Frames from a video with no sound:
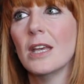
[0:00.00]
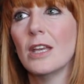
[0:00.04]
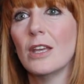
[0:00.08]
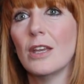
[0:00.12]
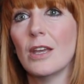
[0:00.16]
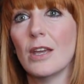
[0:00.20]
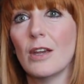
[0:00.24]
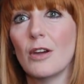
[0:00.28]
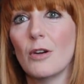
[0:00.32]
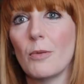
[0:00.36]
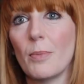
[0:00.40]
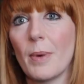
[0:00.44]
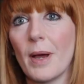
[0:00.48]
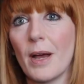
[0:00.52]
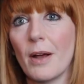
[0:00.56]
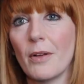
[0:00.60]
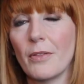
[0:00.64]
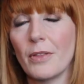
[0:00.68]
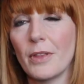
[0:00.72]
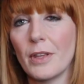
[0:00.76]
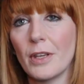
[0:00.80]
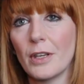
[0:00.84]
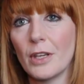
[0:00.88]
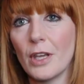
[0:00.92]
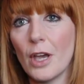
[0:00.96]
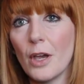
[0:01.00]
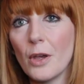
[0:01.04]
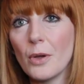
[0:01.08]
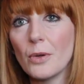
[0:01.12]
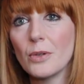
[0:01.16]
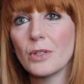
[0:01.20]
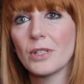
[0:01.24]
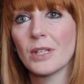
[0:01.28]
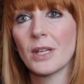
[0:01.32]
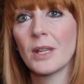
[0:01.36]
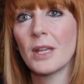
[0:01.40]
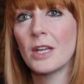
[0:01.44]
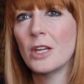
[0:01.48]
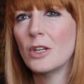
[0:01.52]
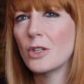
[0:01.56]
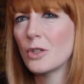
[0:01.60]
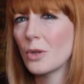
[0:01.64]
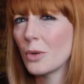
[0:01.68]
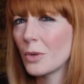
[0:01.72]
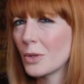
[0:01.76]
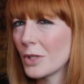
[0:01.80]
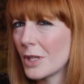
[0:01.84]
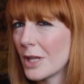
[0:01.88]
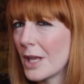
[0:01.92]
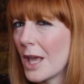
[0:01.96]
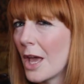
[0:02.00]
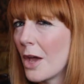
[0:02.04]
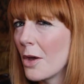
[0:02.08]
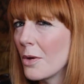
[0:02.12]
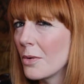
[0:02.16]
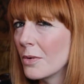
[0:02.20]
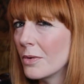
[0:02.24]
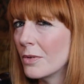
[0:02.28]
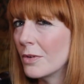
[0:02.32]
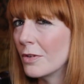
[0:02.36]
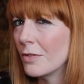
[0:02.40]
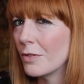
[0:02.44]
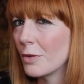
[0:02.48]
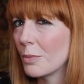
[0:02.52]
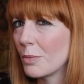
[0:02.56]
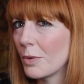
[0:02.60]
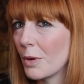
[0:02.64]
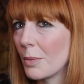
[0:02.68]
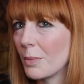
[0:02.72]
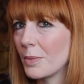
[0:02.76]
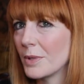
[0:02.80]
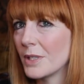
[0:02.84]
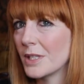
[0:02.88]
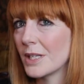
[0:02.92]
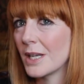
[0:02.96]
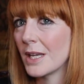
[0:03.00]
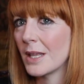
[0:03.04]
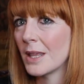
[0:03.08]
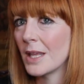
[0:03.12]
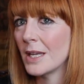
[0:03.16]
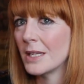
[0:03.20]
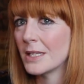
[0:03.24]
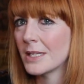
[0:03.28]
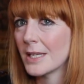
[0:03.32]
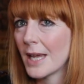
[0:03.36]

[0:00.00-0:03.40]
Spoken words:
you hear about the ghosts, and then you talk to the owner of the property and they